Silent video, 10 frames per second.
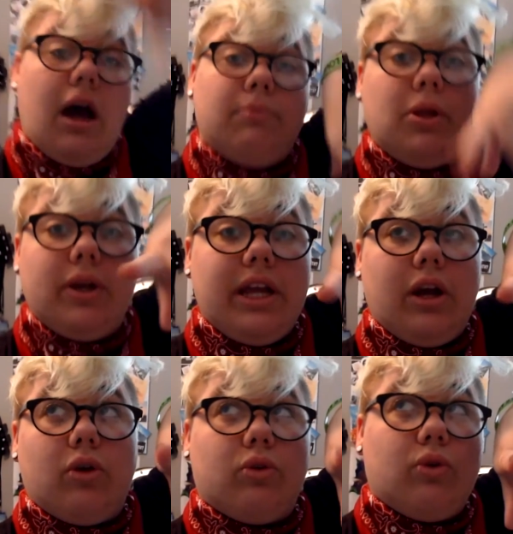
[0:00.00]
uploading
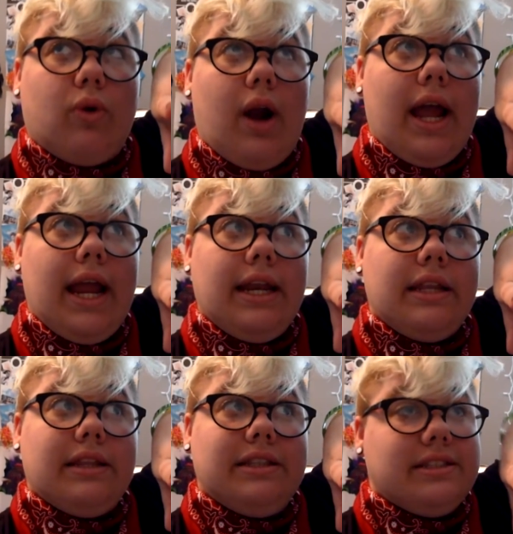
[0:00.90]
right
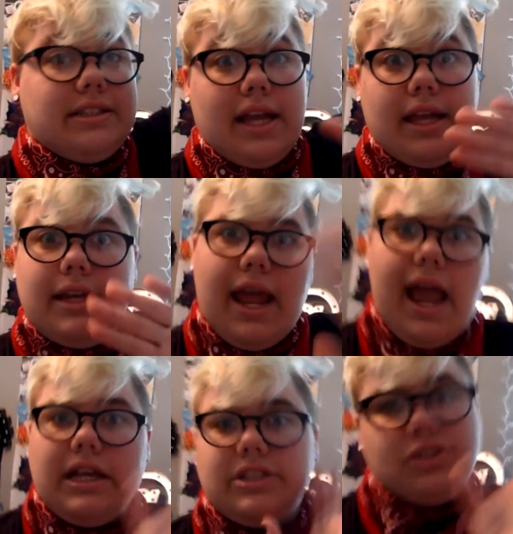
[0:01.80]
this second
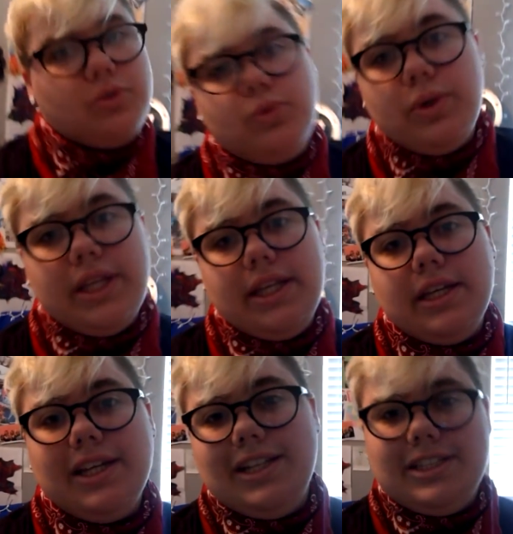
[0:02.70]
as we
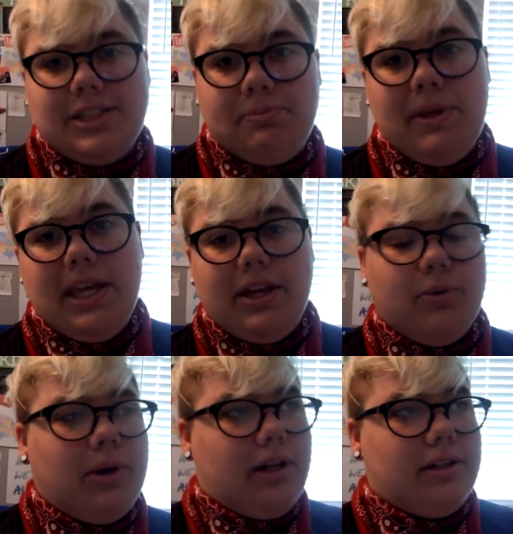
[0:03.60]
speak.
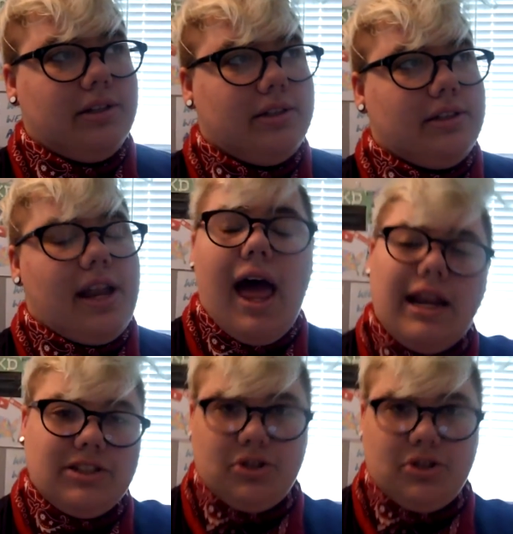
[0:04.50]
Well, not as